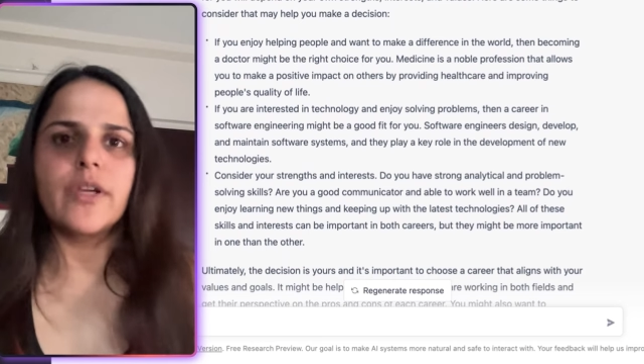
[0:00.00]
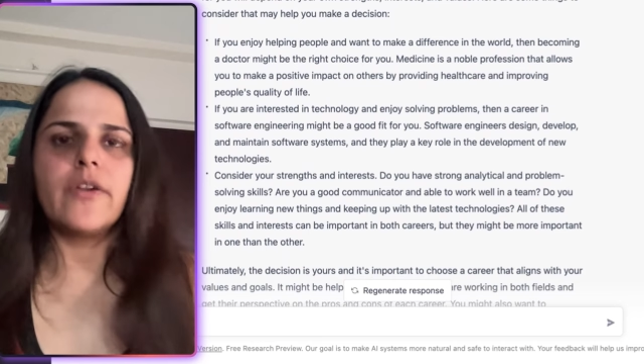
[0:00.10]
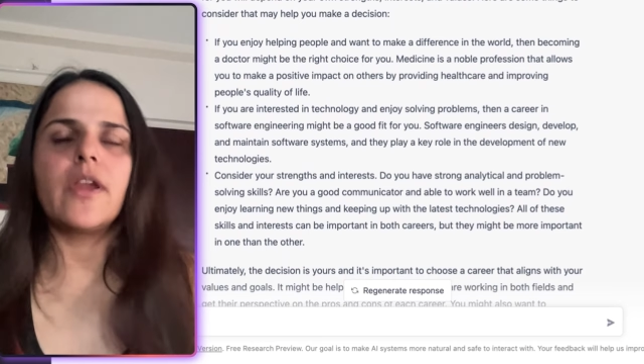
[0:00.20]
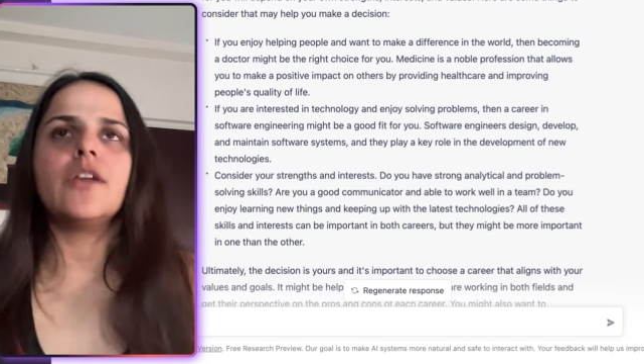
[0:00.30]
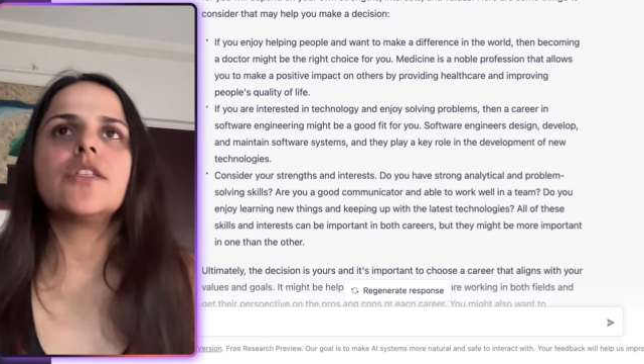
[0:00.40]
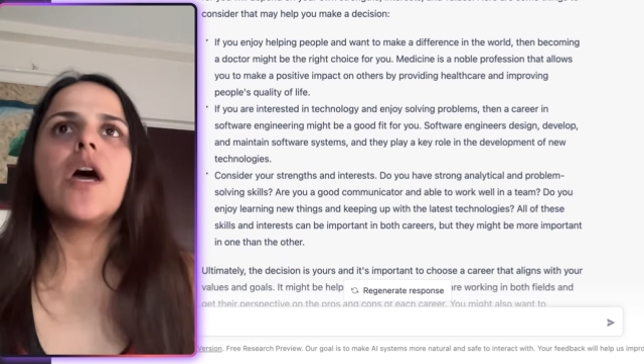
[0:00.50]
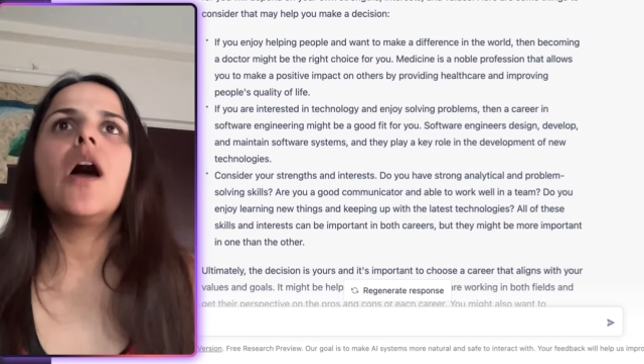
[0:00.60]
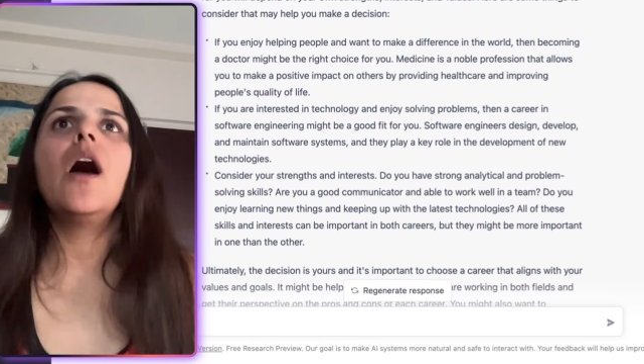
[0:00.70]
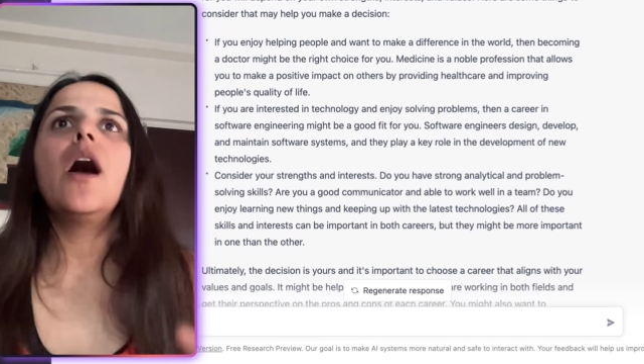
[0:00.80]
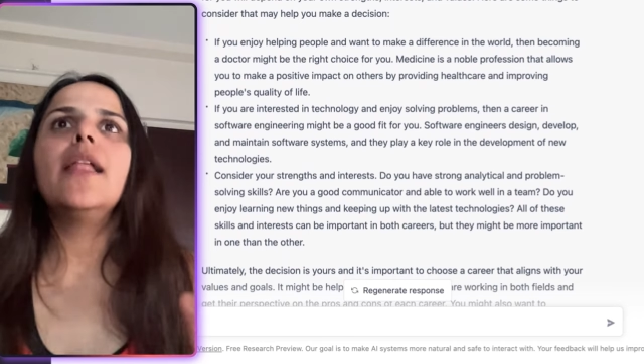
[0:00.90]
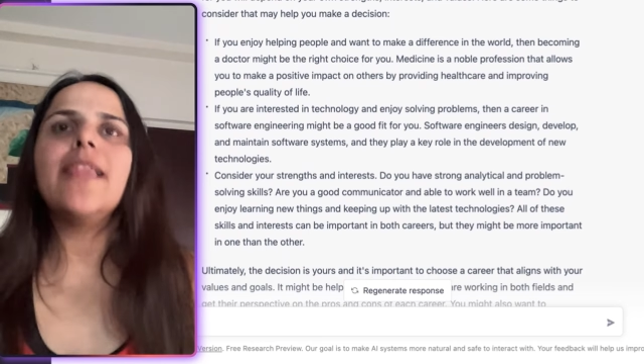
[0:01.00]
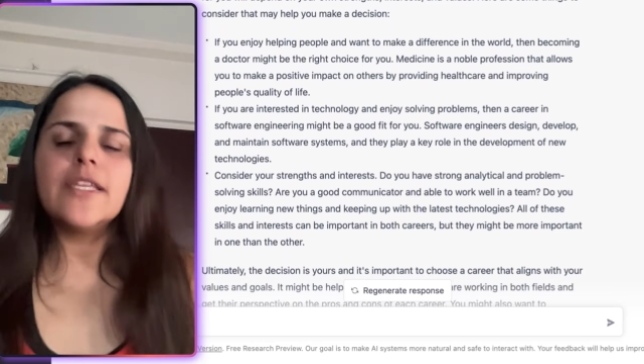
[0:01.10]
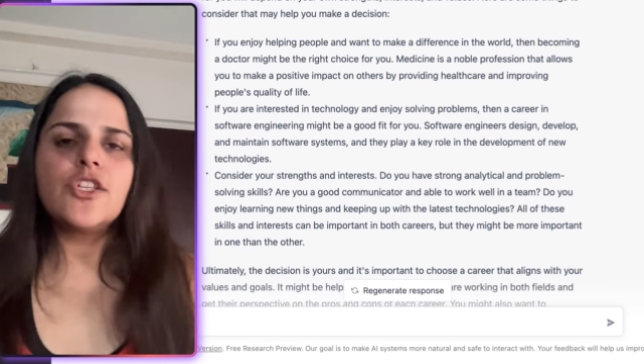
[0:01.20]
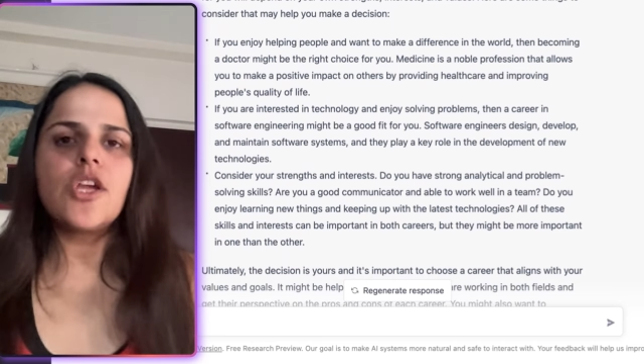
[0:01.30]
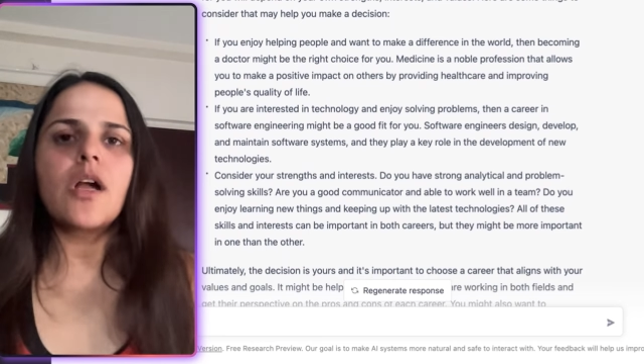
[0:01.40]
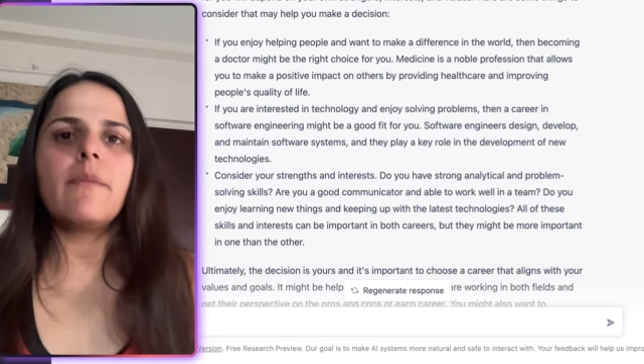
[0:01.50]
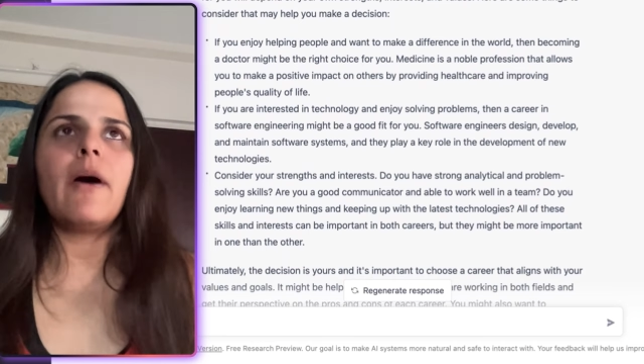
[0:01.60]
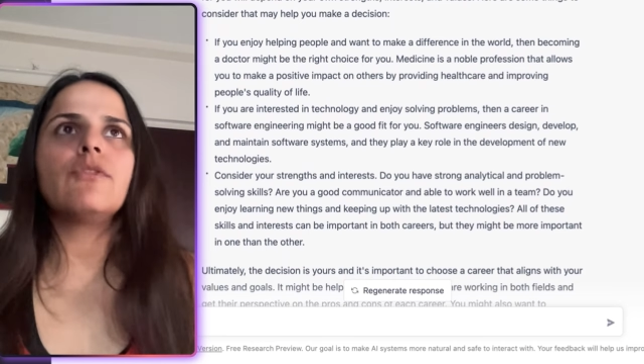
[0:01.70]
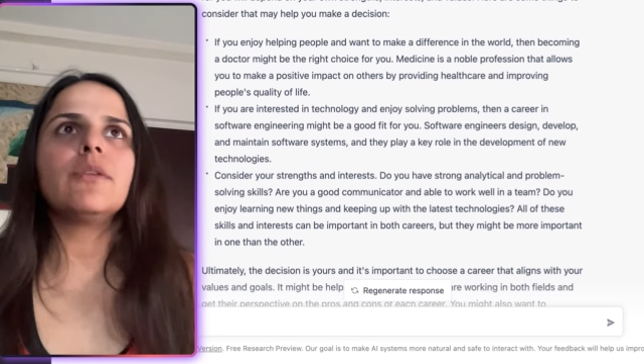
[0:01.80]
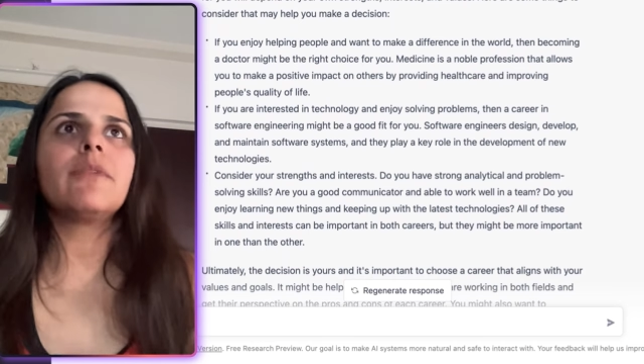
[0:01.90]
careers, let's talk
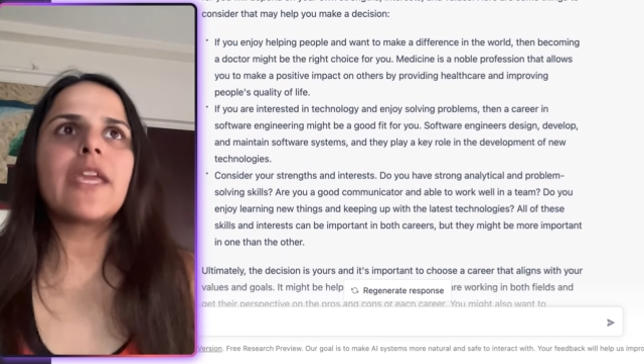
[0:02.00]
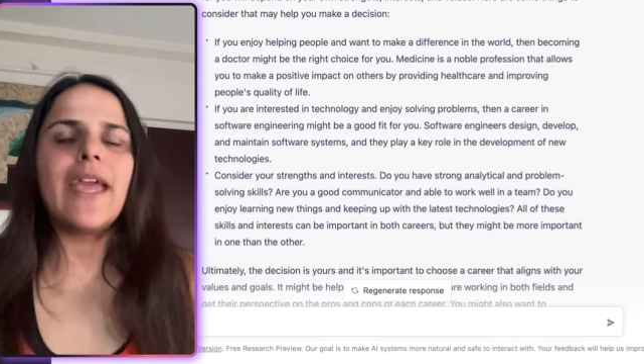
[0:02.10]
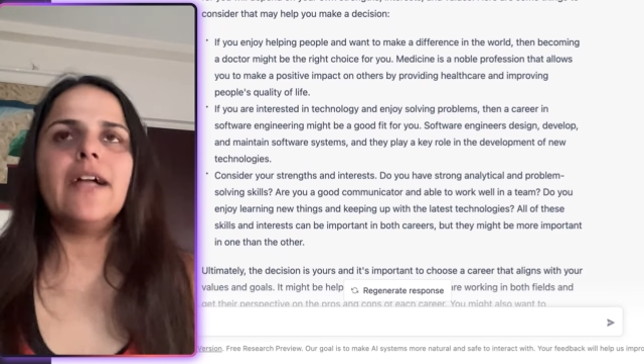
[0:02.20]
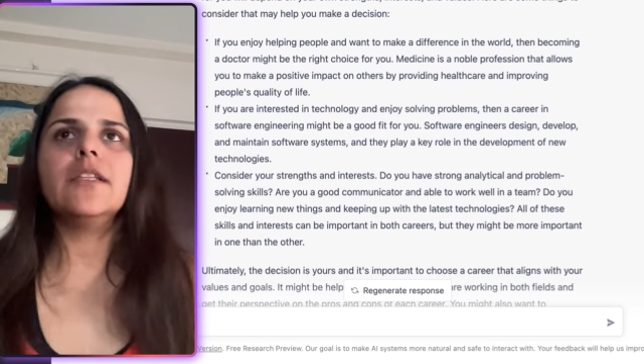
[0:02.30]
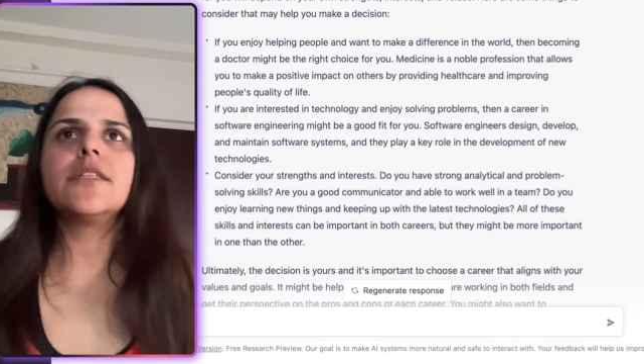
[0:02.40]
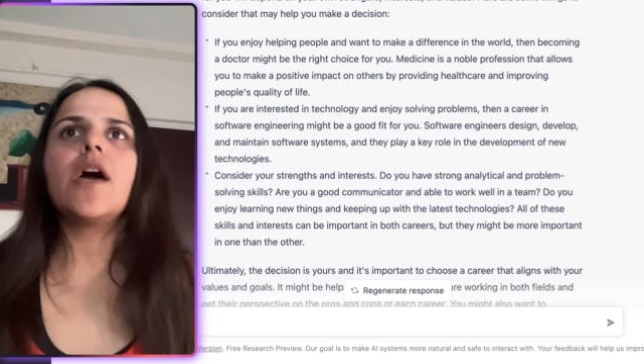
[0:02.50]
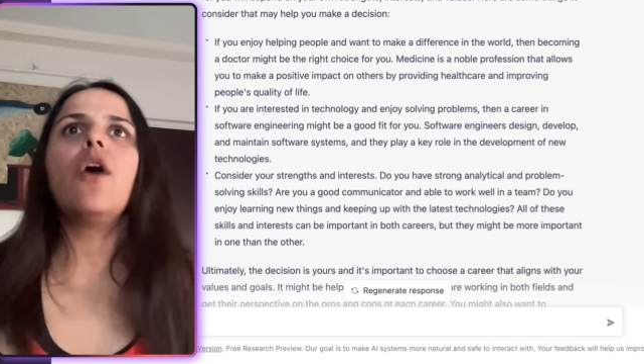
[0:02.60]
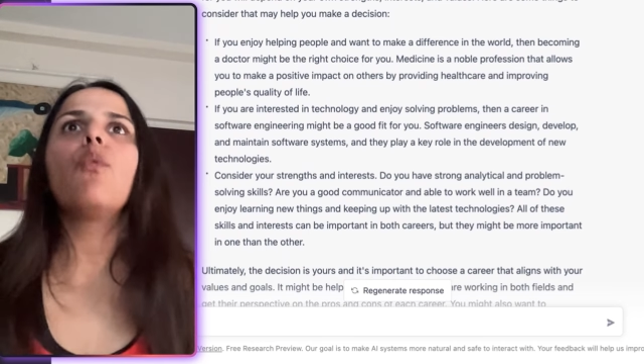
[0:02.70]
about something else.